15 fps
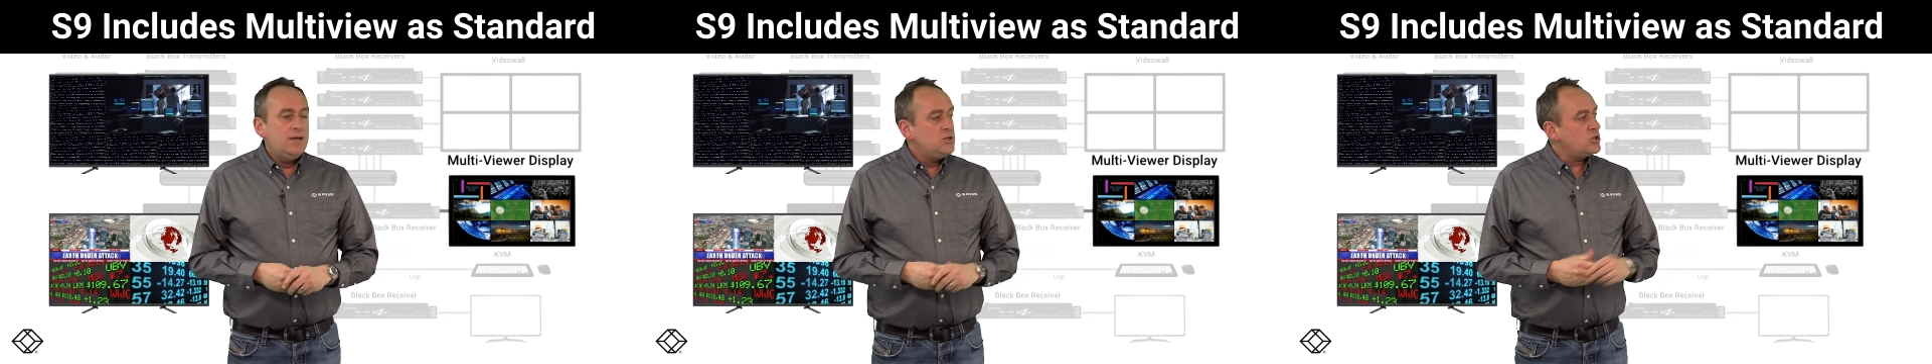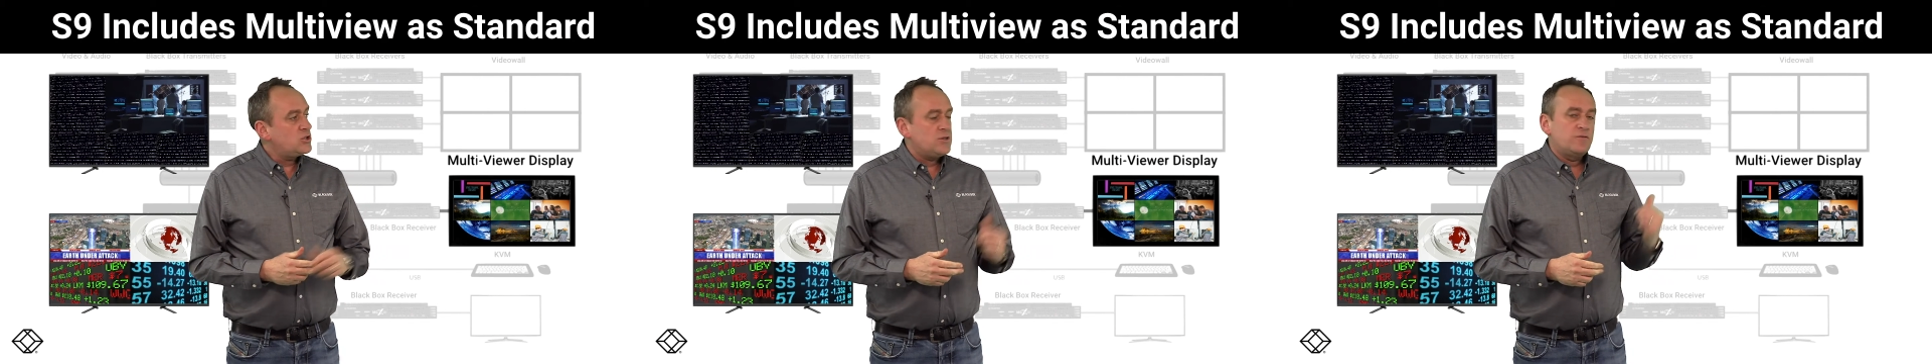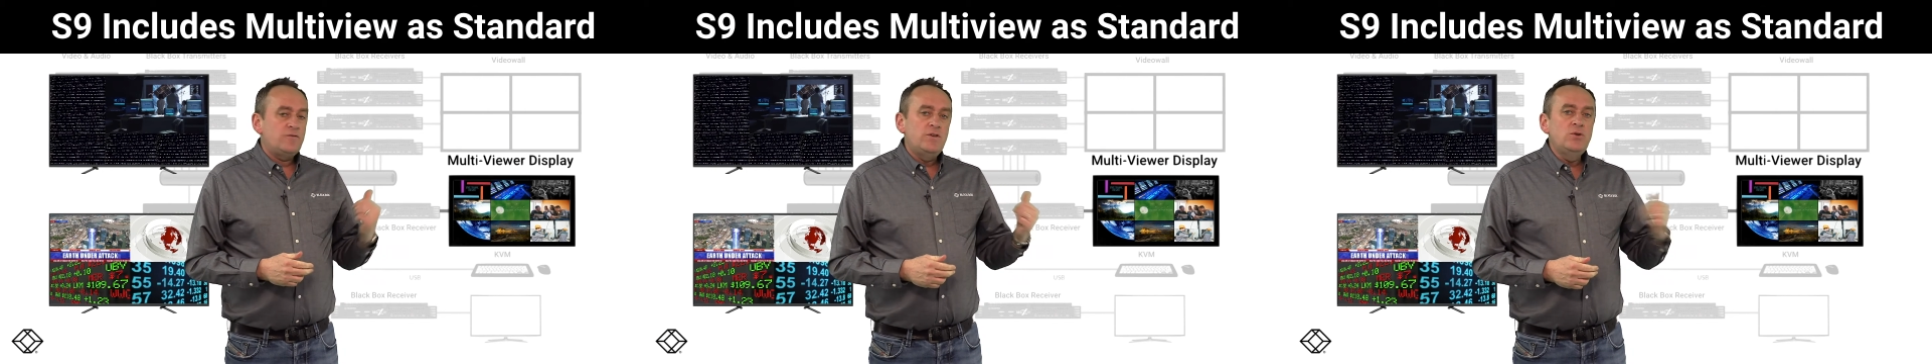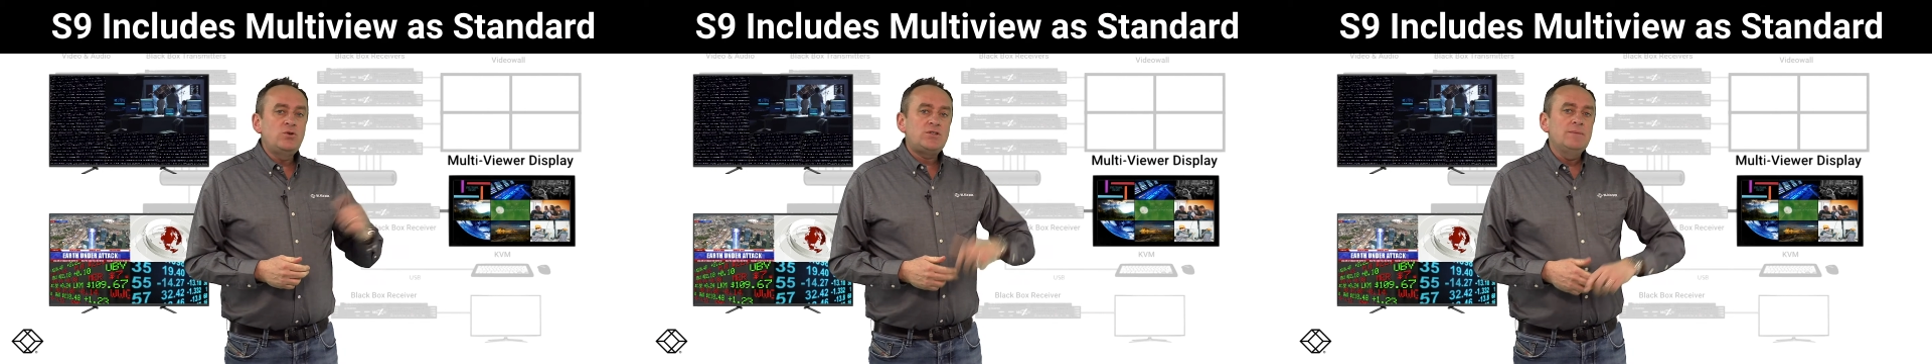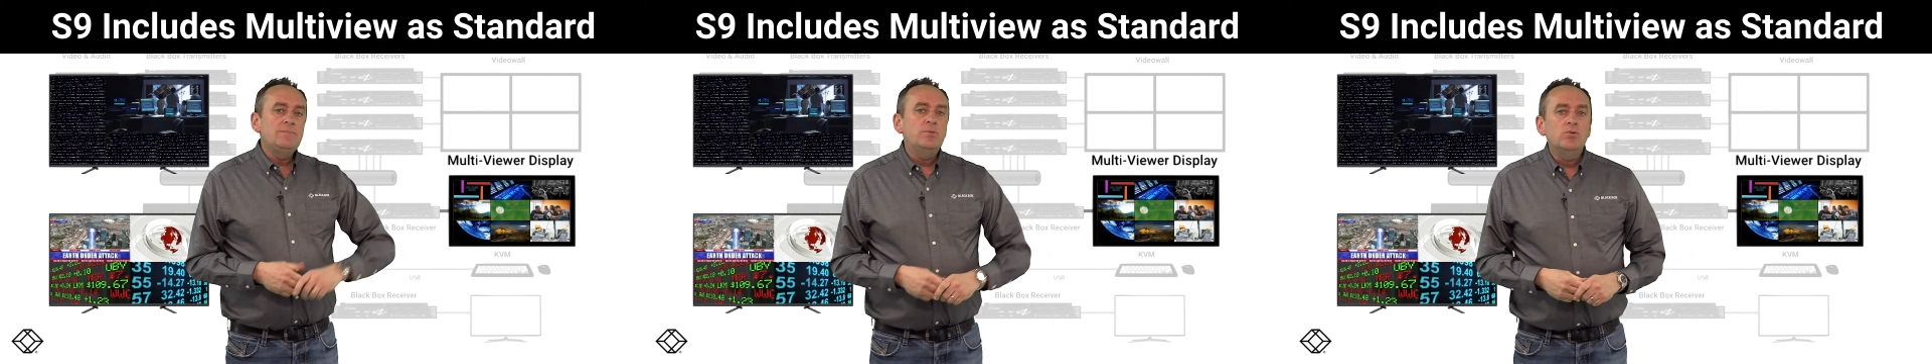just a few
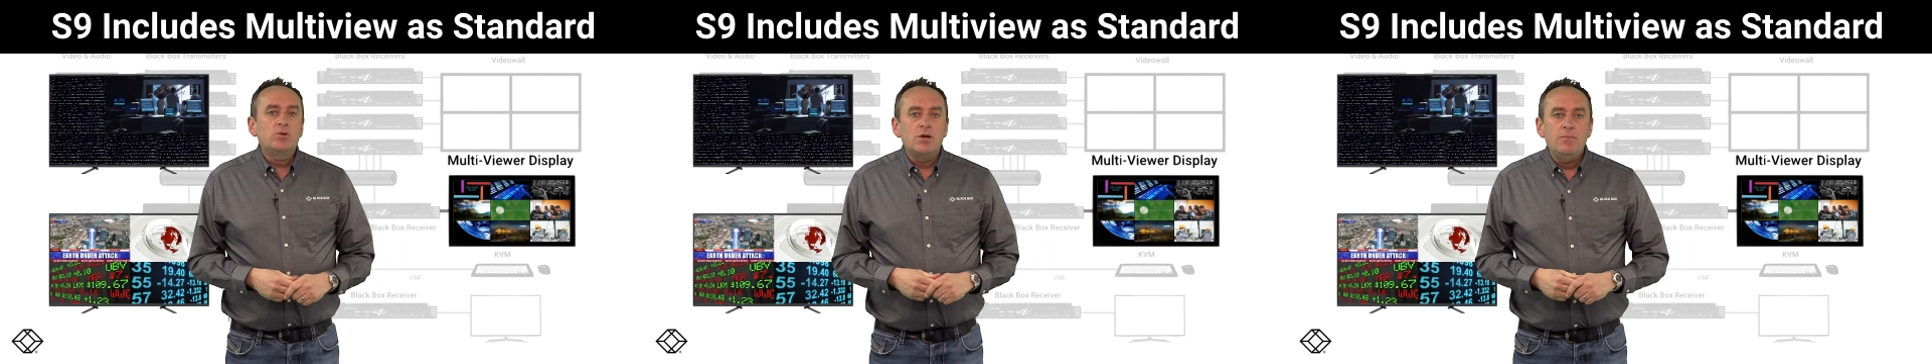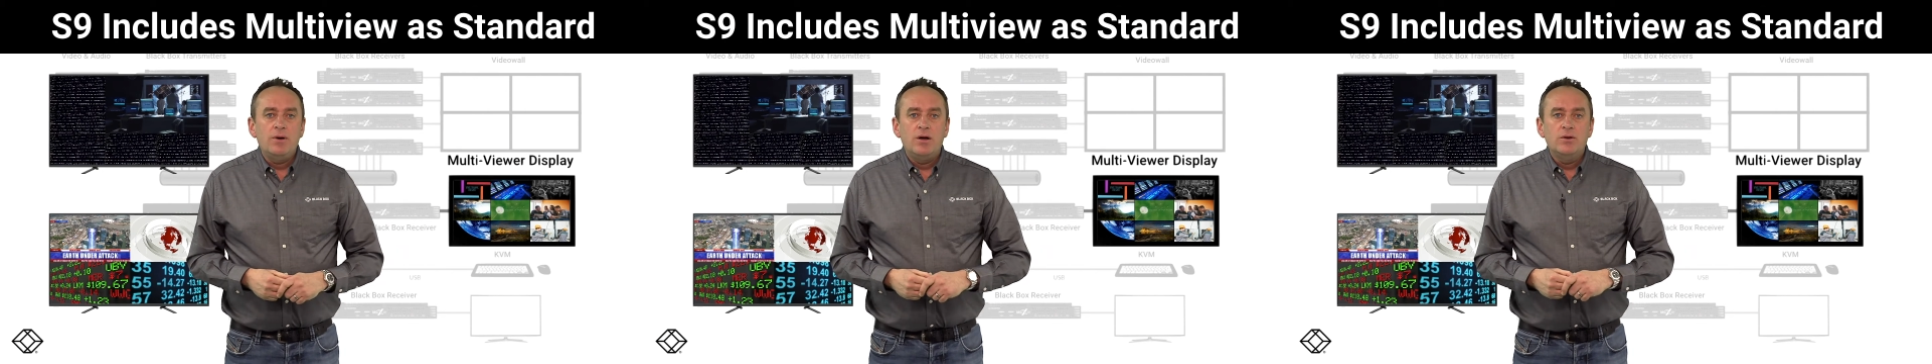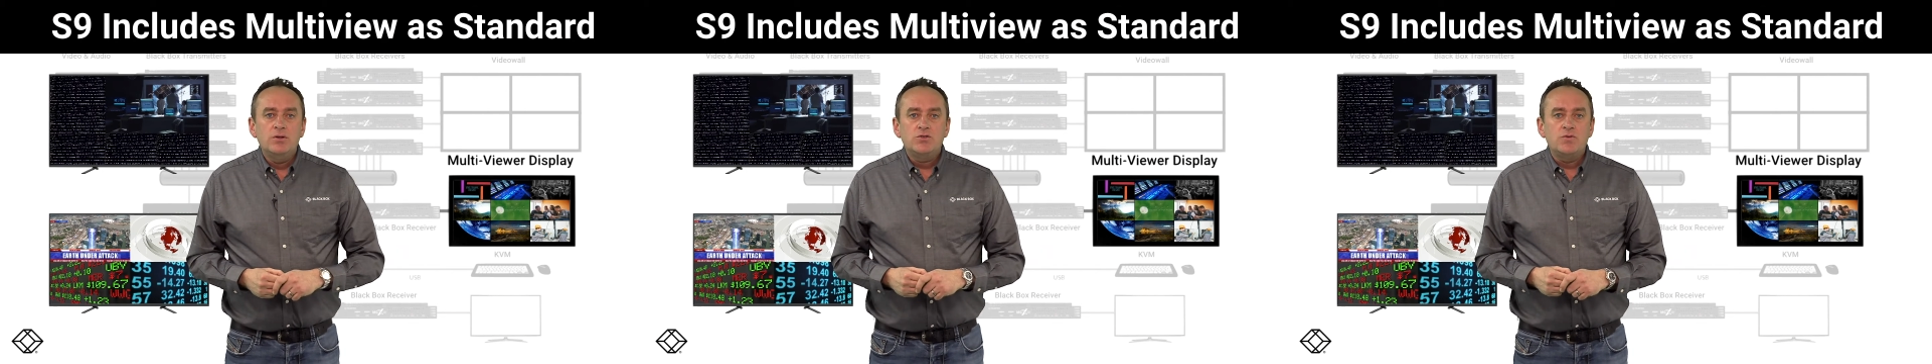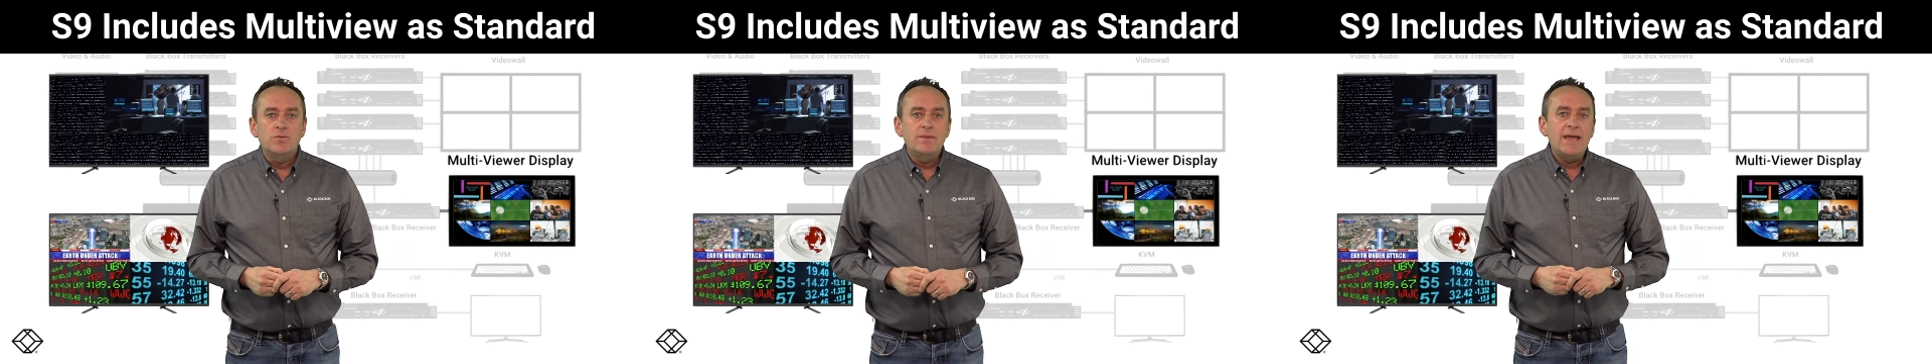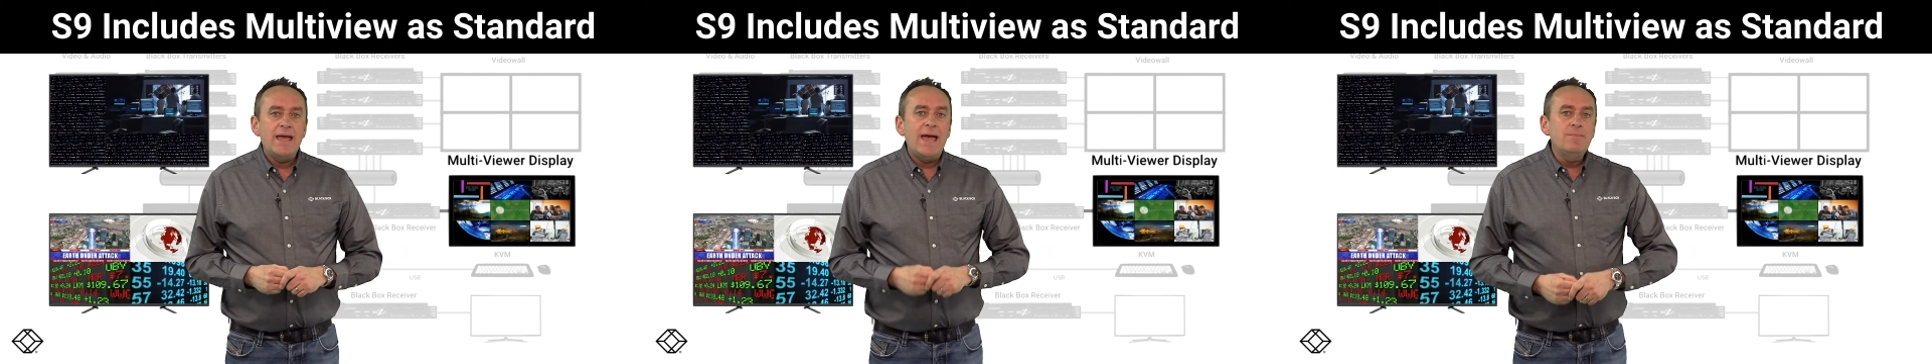simple commands from the